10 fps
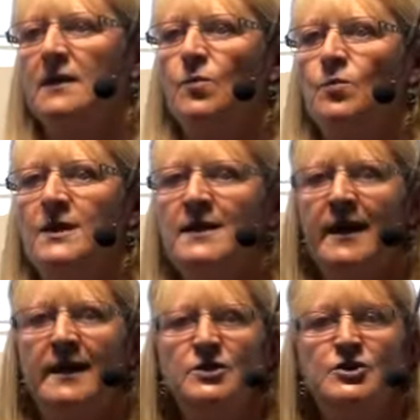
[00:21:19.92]
when
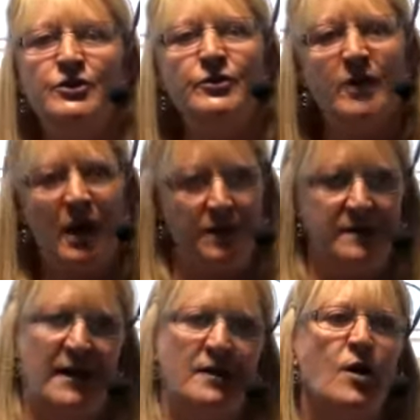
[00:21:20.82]
they do go
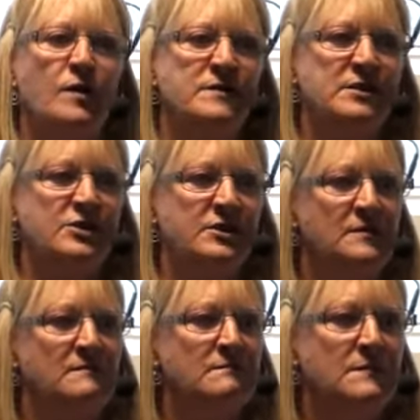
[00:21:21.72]
without
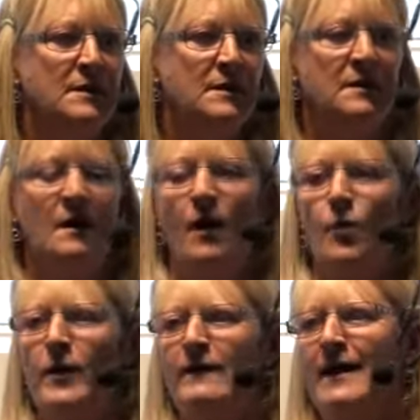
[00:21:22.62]
oxygen,
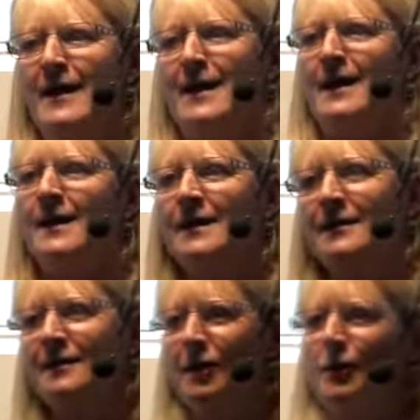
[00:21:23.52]
when they are
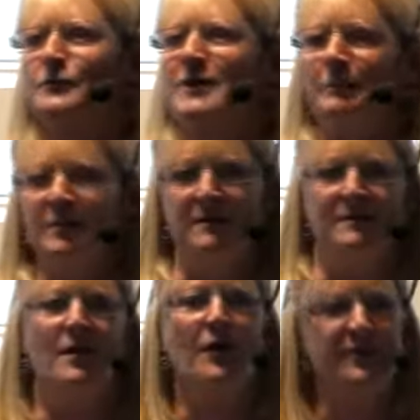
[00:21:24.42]
holed up in
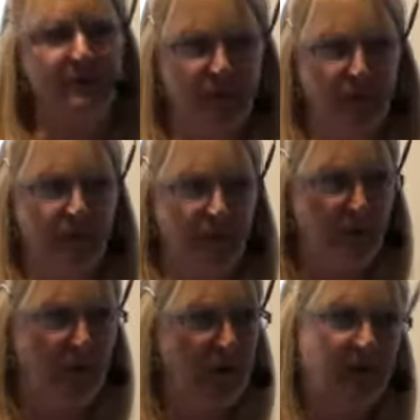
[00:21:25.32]
hospital for a
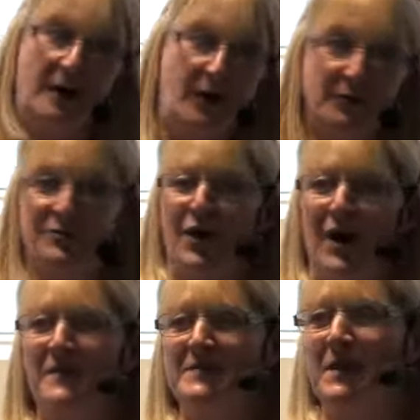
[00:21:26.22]
while, a long time
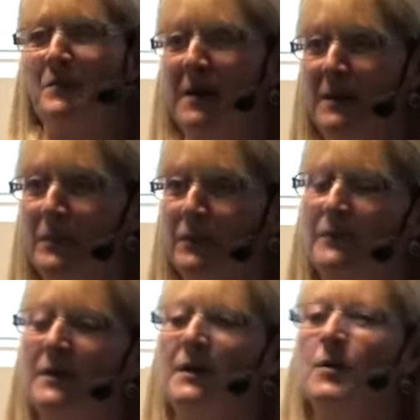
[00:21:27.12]
for some people,
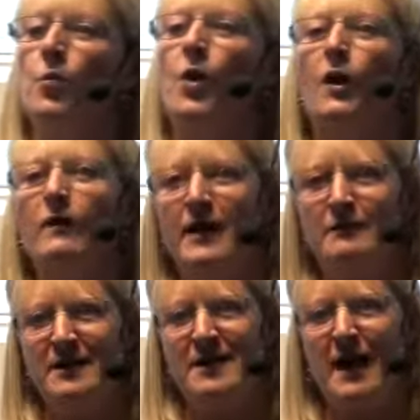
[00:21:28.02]
while they're
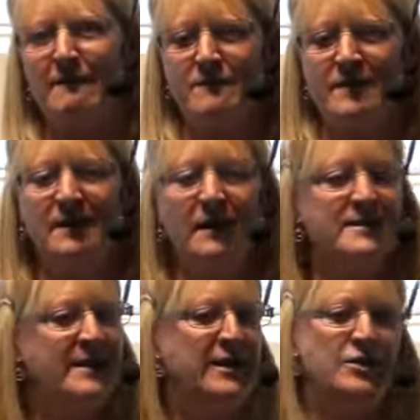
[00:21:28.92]
recovering,
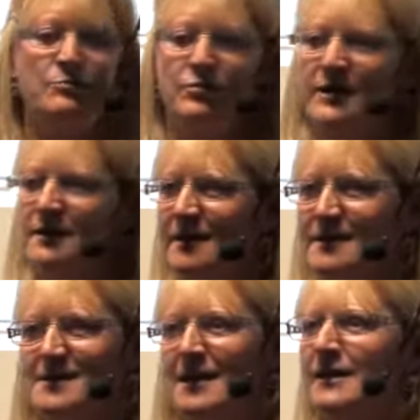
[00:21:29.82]
like Daniel Brinkley
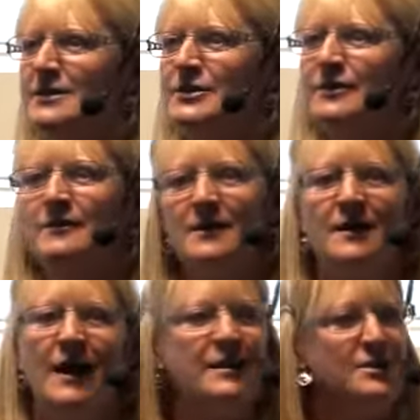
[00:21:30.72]

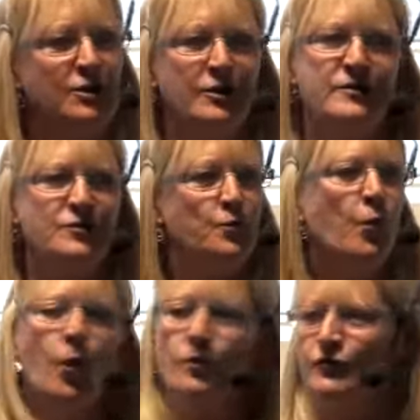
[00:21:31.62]
had to learn to
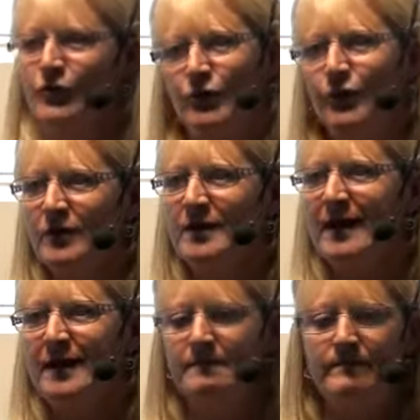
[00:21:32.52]
walk, talk
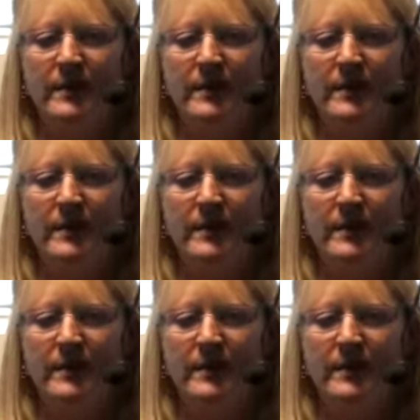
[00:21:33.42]
again,